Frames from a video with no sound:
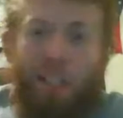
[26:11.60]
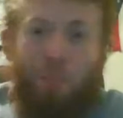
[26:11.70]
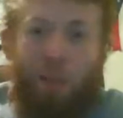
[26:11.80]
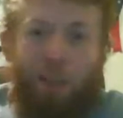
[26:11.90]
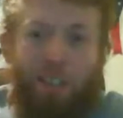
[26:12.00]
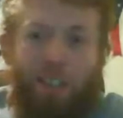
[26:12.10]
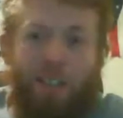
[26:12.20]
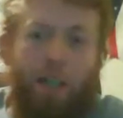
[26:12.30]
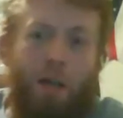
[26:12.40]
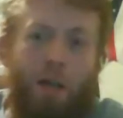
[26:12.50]
beer,
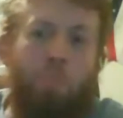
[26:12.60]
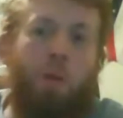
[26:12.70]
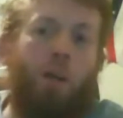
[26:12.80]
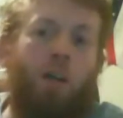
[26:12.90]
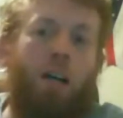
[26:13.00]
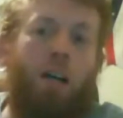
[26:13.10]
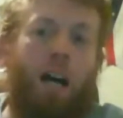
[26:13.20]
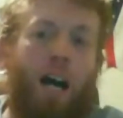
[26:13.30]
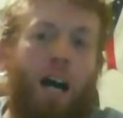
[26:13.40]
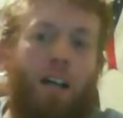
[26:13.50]
but
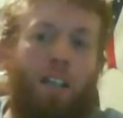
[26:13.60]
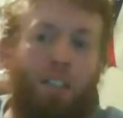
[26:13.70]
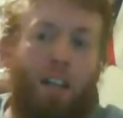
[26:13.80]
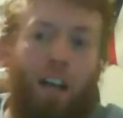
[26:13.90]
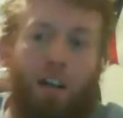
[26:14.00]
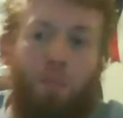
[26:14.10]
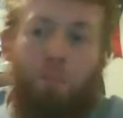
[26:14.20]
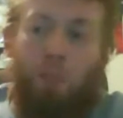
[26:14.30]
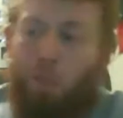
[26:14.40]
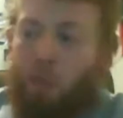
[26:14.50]

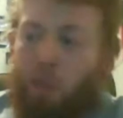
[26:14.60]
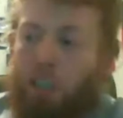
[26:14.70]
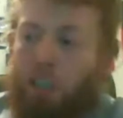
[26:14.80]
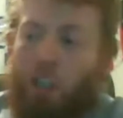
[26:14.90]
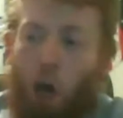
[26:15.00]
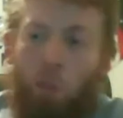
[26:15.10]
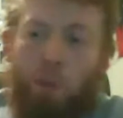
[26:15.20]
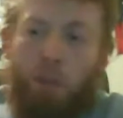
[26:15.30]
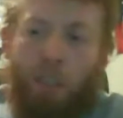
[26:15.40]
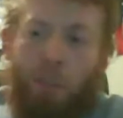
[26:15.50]
you put certain hops
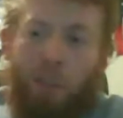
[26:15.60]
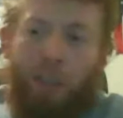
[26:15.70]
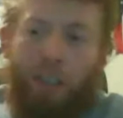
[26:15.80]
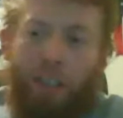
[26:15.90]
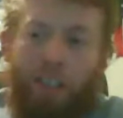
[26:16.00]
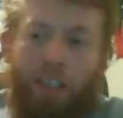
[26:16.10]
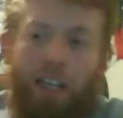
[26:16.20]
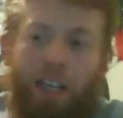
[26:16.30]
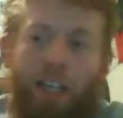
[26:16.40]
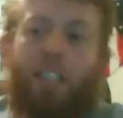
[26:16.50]
in a beer
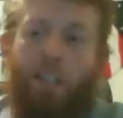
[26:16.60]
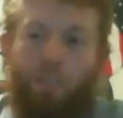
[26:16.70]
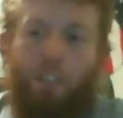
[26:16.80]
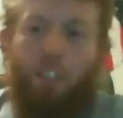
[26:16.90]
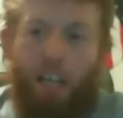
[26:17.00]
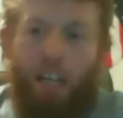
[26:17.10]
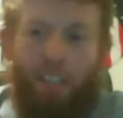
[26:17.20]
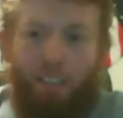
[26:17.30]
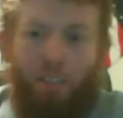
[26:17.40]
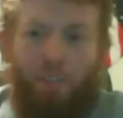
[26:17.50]
and it gives you that
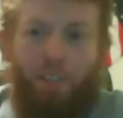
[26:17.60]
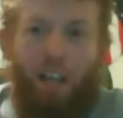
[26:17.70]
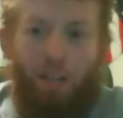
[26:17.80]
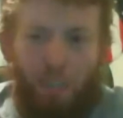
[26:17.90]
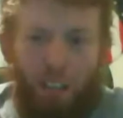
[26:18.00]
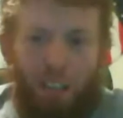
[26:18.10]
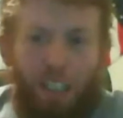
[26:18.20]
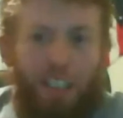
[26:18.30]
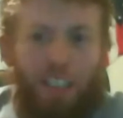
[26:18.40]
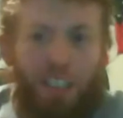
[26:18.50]
flavour,
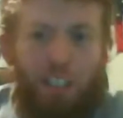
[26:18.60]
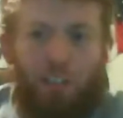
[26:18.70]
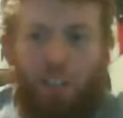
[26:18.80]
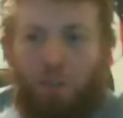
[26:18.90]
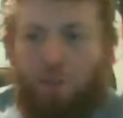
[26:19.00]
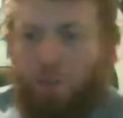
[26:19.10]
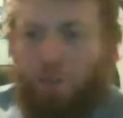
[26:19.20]
taste, and all stuff.